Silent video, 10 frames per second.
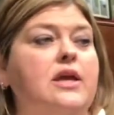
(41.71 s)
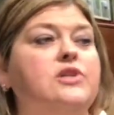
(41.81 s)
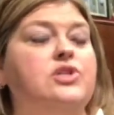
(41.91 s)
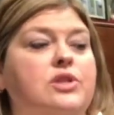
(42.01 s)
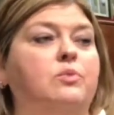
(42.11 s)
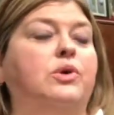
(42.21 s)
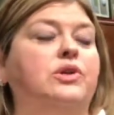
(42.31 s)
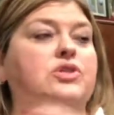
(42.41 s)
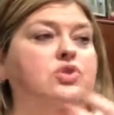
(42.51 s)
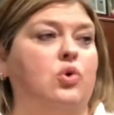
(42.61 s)
to the
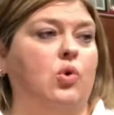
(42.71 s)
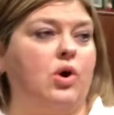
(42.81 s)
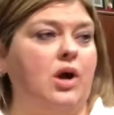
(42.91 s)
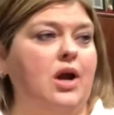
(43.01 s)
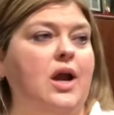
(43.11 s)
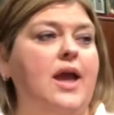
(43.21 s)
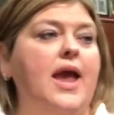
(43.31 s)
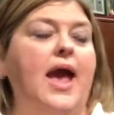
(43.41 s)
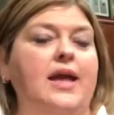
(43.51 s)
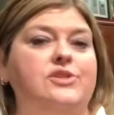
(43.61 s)
word score
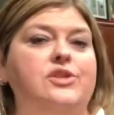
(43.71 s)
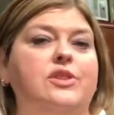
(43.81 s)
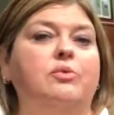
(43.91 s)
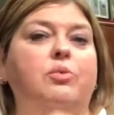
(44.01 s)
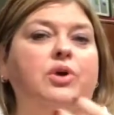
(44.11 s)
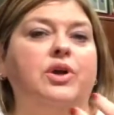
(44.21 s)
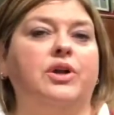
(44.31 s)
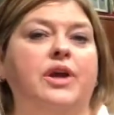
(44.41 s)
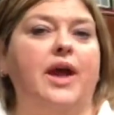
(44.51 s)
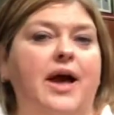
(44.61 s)
and to the word